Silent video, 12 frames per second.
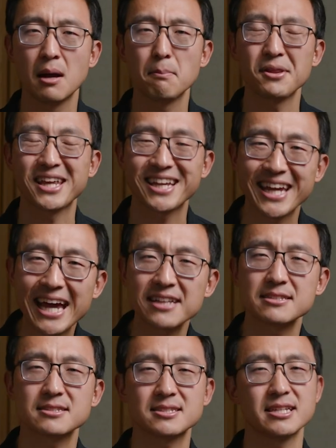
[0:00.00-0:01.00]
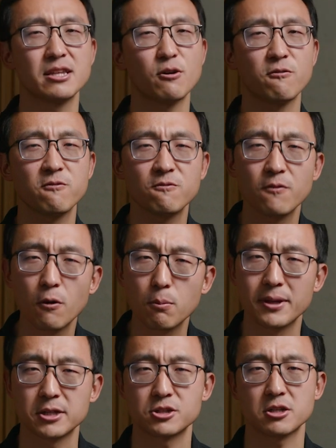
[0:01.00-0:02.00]
but they can't see the full
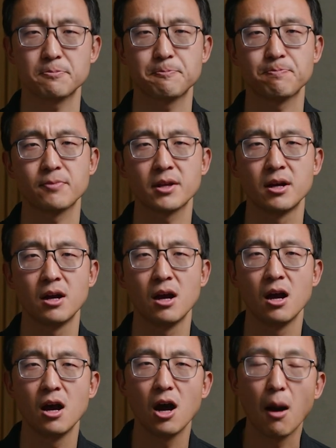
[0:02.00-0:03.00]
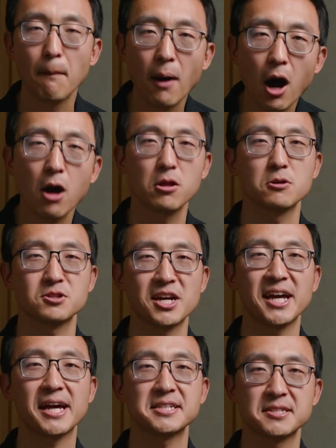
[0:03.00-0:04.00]
picture. Apollo's
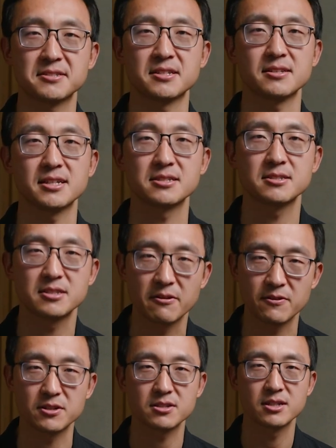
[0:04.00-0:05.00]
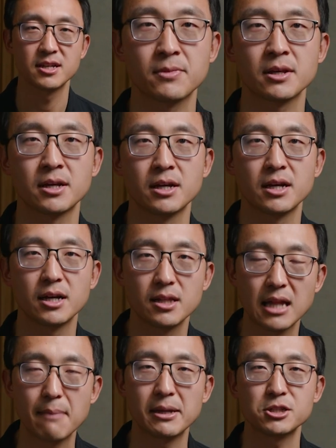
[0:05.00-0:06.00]
AI assistant is different.
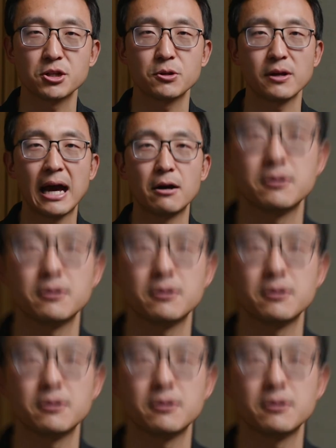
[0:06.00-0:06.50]
Let me show you how.